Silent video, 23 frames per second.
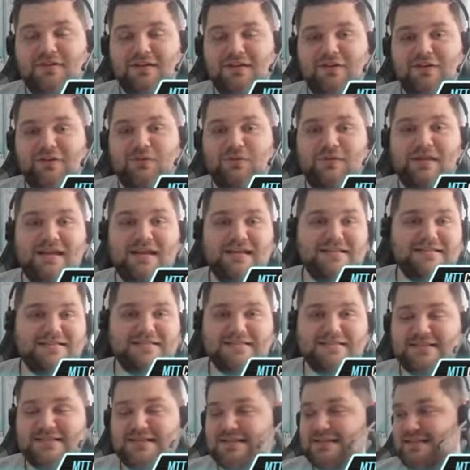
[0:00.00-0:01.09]
into day
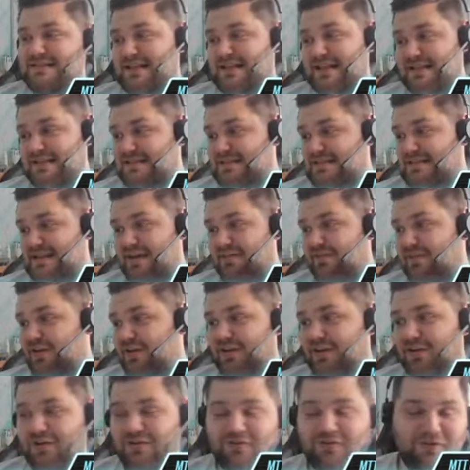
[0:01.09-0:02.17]
6, day
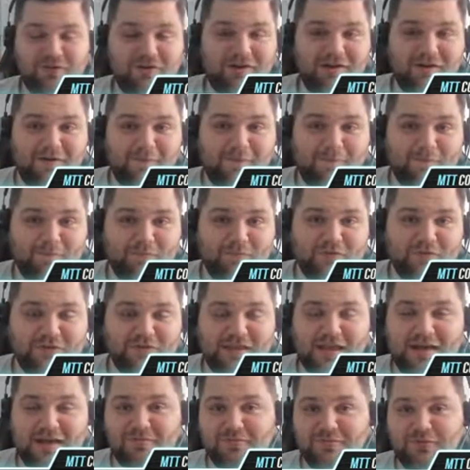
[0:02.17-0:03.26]
7,
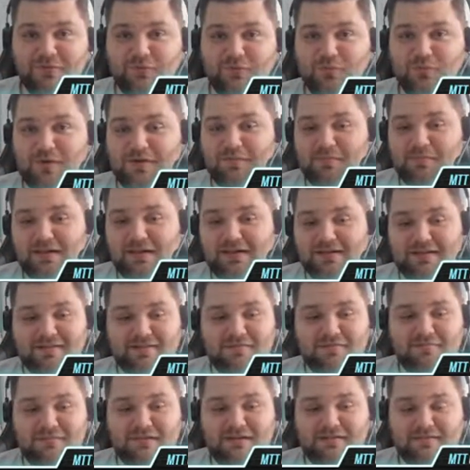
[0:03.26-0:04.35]
yeah, to win
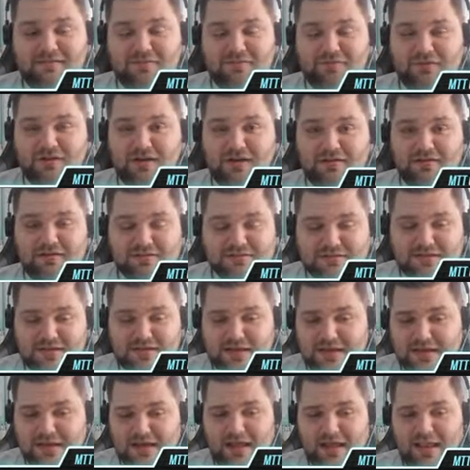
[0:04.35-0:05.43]
millions and millions of dollars.
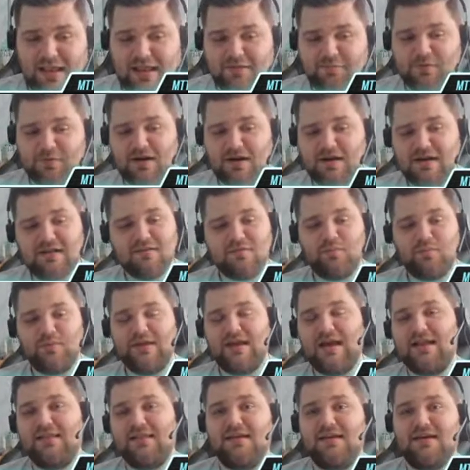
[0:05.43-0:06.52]
Last but not least, we
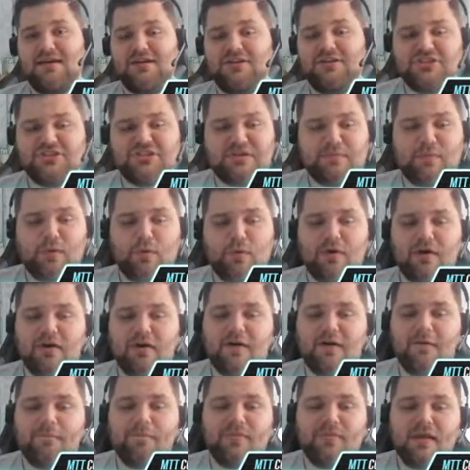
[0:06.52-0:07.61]
got the GG
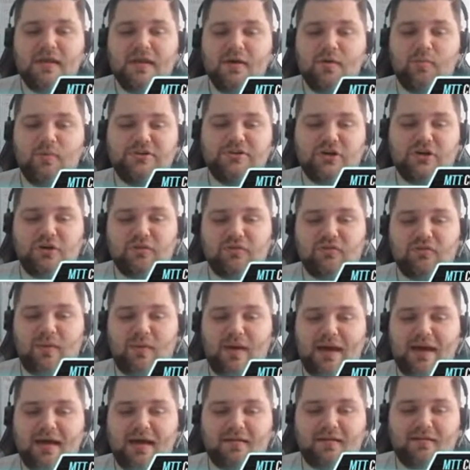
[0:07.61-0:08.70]
Poker, which also
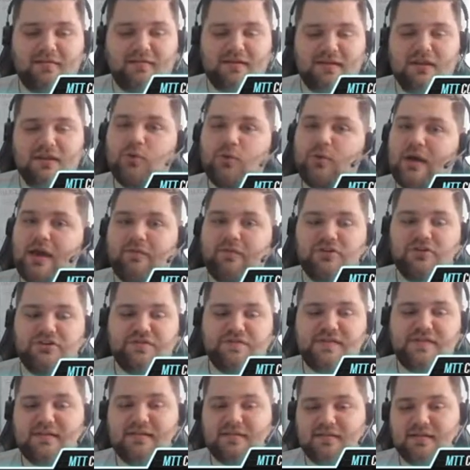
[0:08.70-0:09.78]
has the low average
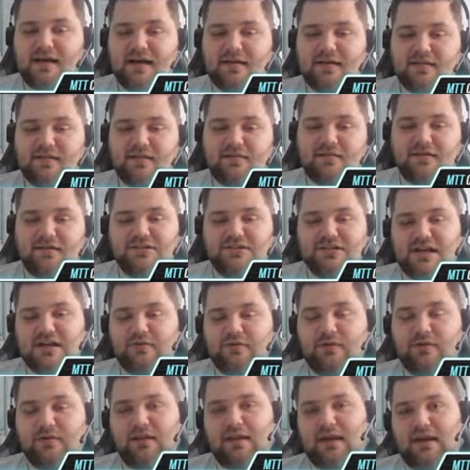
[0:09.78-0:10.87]
field sizes in
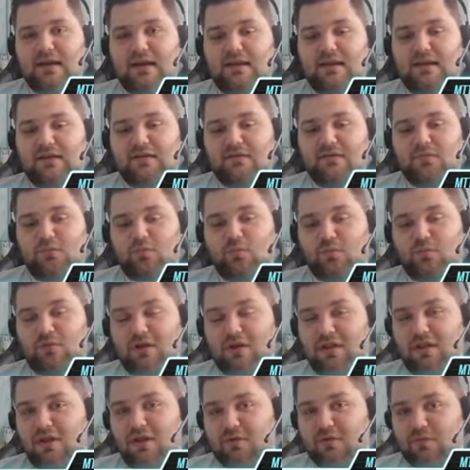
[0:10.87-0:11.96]
general, and
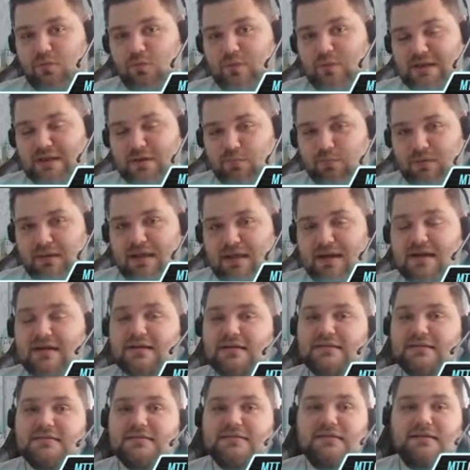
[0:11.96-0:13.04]
a lot of weak
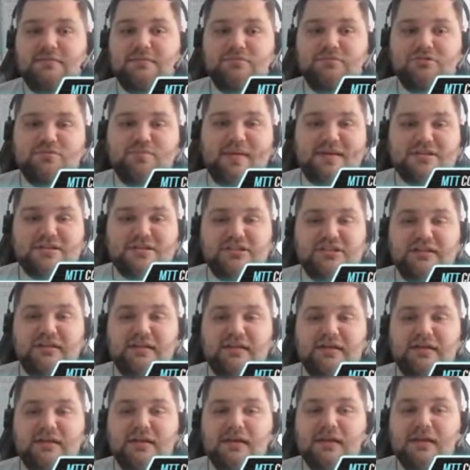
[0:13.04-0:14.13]
players,
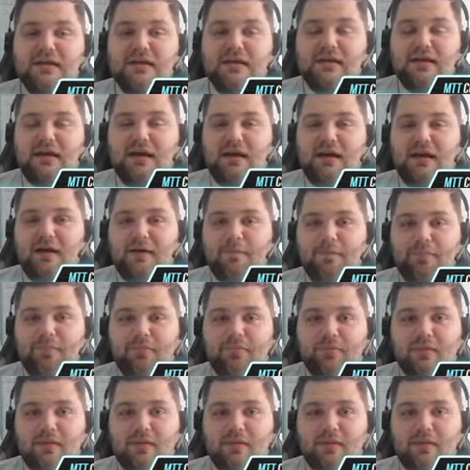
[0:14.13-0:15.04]
especially um,